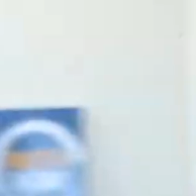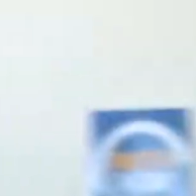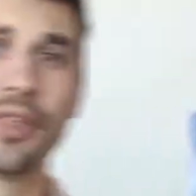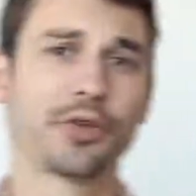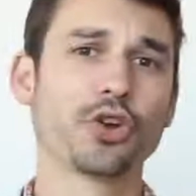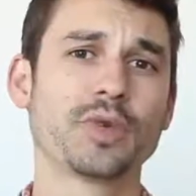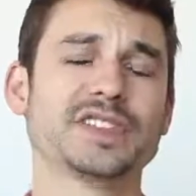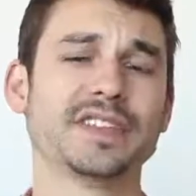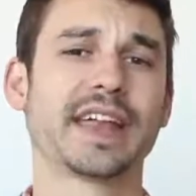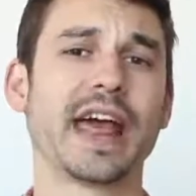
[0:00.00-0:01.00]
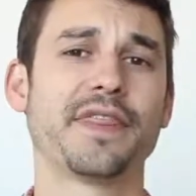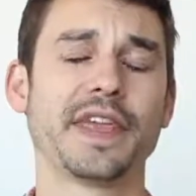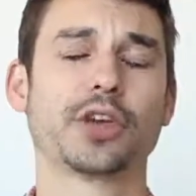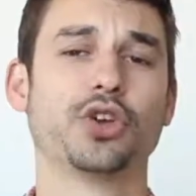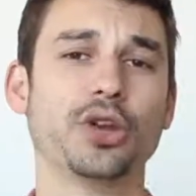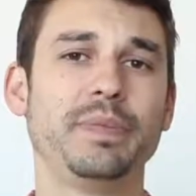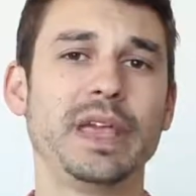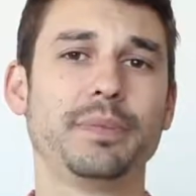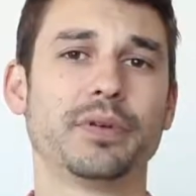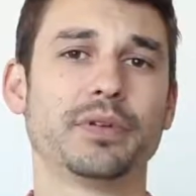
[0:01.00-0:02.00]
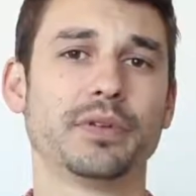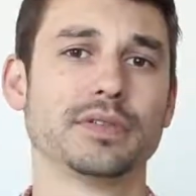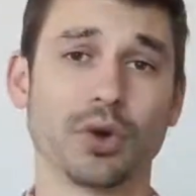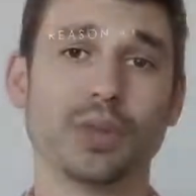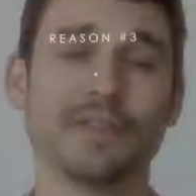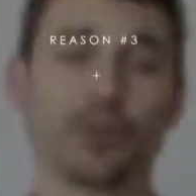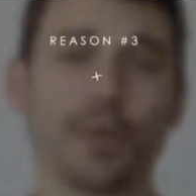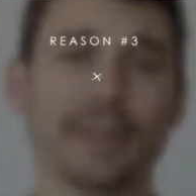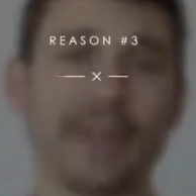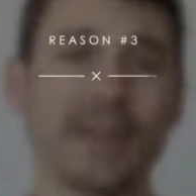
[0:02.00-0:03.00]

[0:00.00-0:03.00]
Now, the third reason that I think good people don't live a great